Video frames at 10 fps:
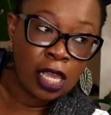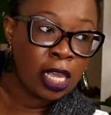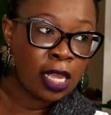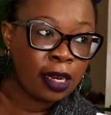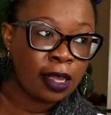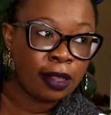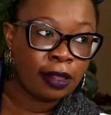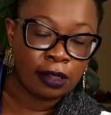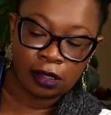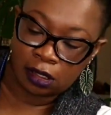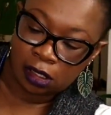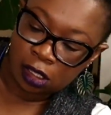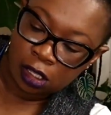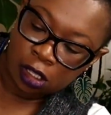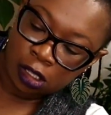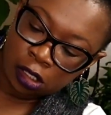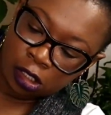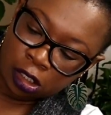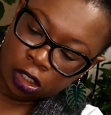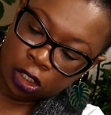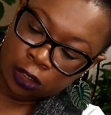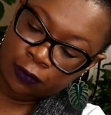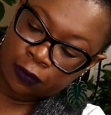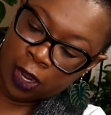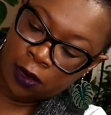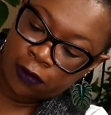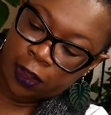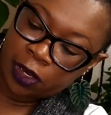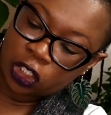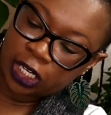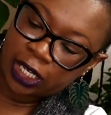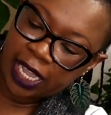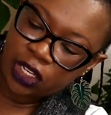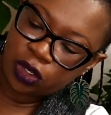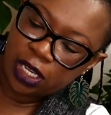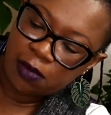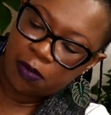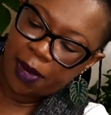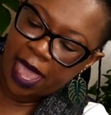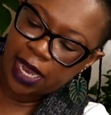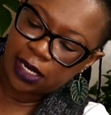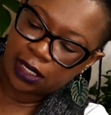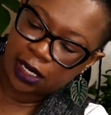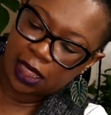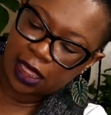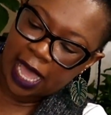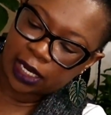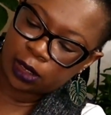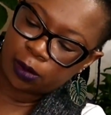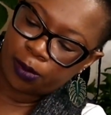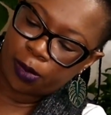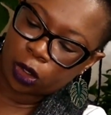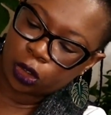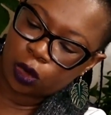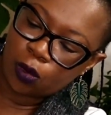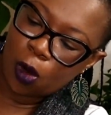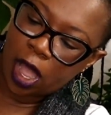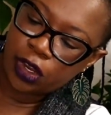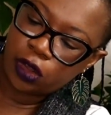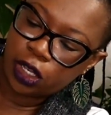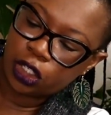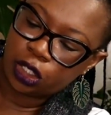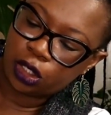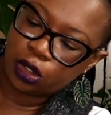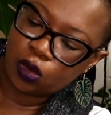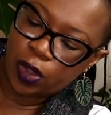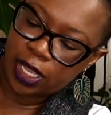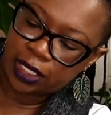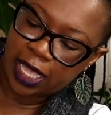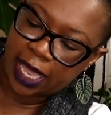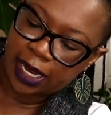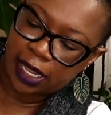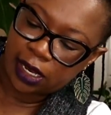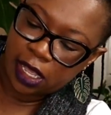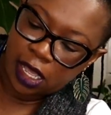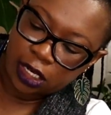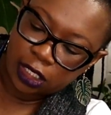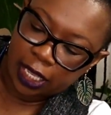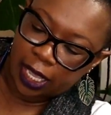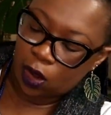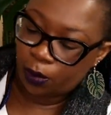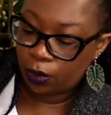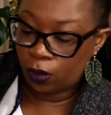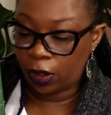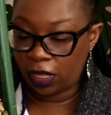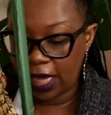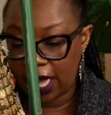in. Just very, very gently. And you can bend that bottom one. You can just squeeze that in to help with